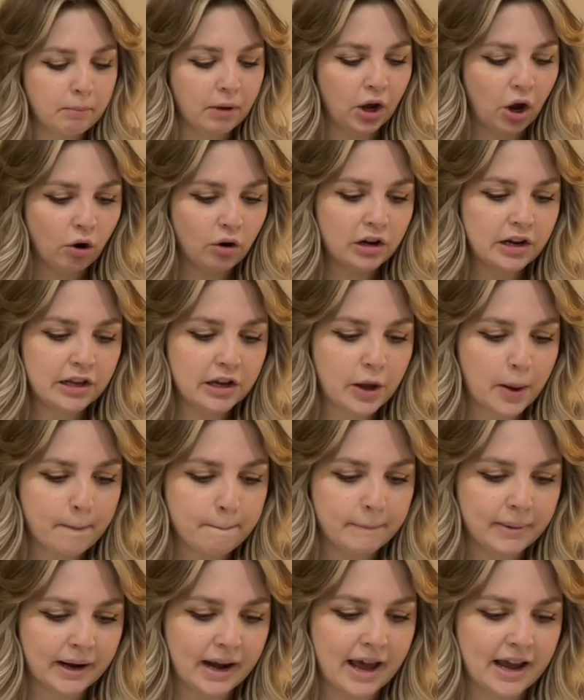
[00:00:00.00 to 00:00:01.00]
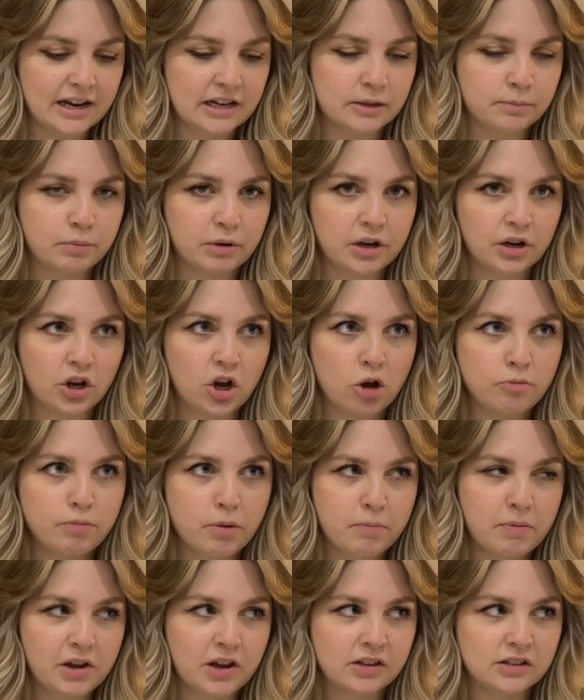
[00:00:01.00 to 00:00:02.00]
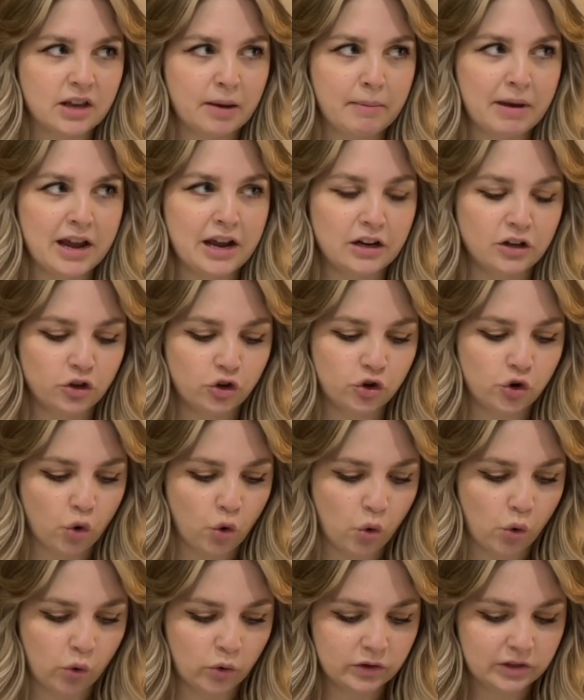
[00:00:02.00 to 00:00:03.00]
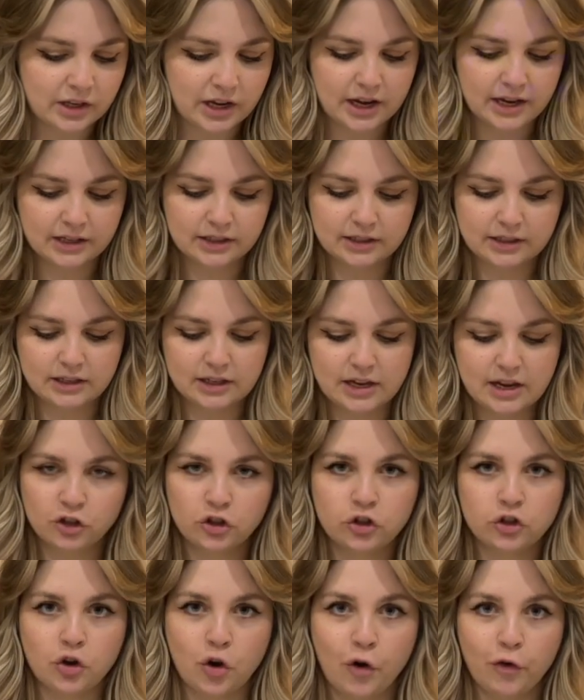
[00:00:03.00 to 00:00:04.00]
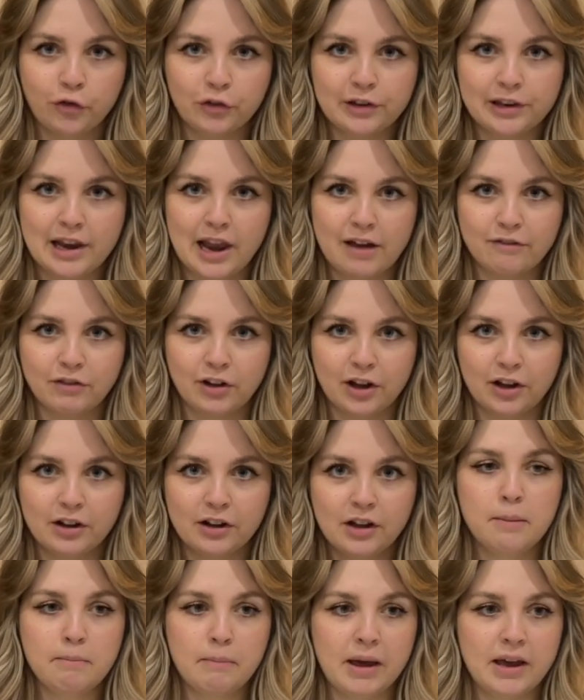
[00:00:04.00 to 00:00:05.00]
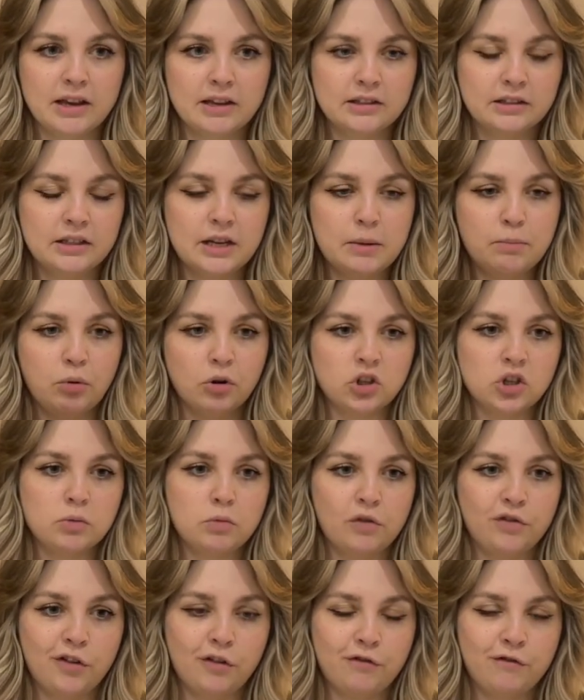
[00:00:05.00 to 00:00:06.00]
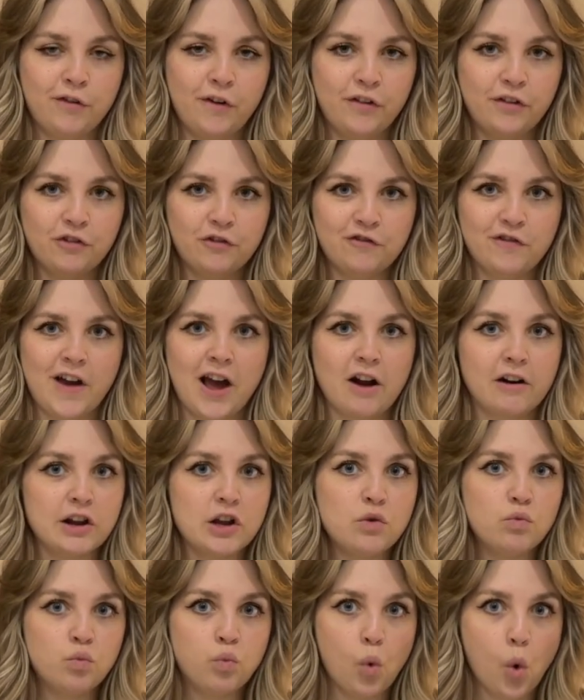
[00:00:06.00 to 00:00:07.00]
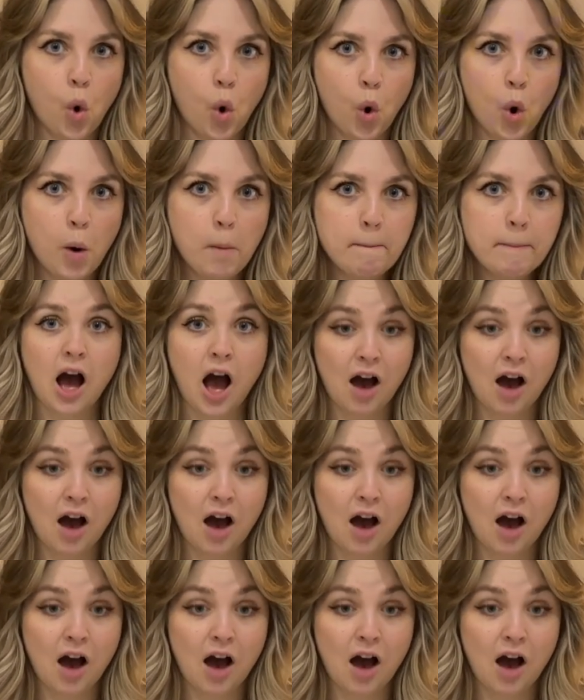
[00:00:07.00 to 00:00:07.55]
My only complaint, but it could be because I'm indoors, is the soft leather makes the bottom of your foot very warm.